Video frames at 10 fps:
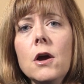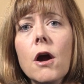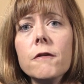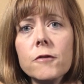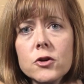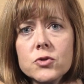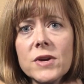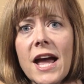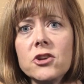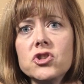Our first
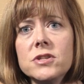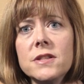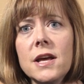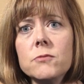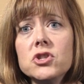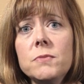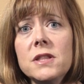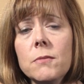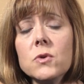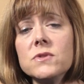reaction to them should be
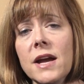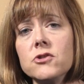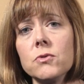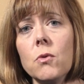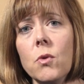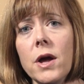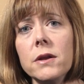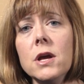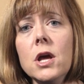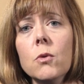the most natural
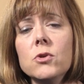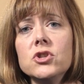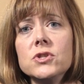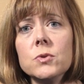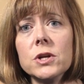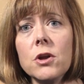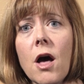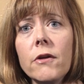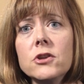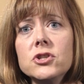one, which is to
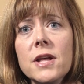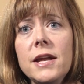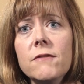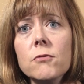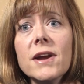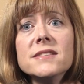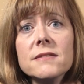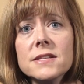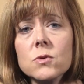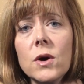acknowledge that even
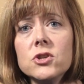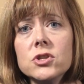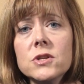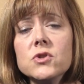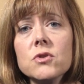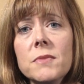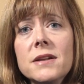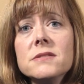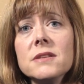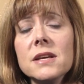raising this question is
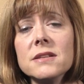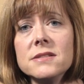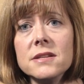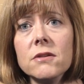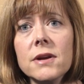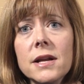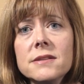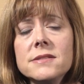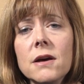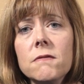tremendously considerate
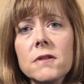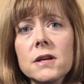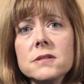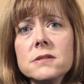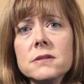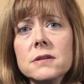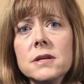and selfless.